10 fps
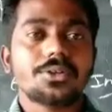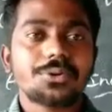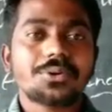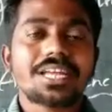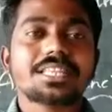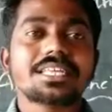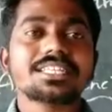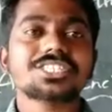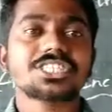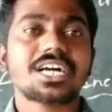you can see
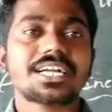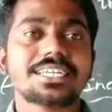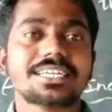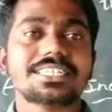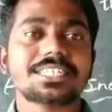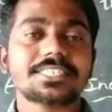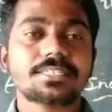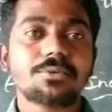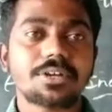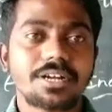the chart in the
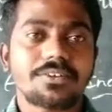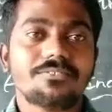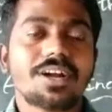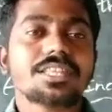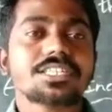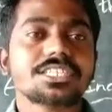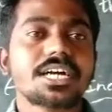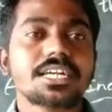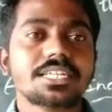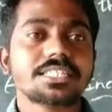textbook. What is the
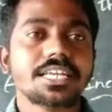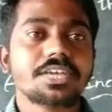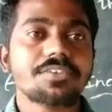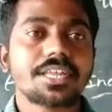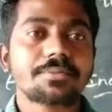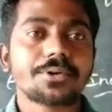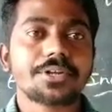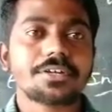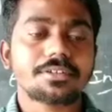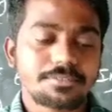chart they given about
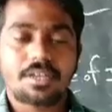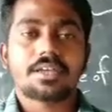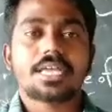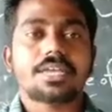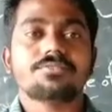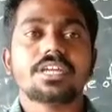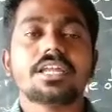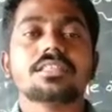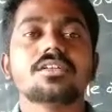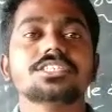if the
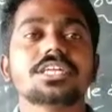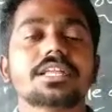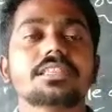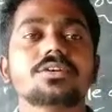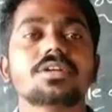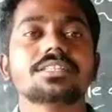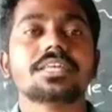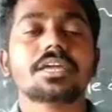insolation received on the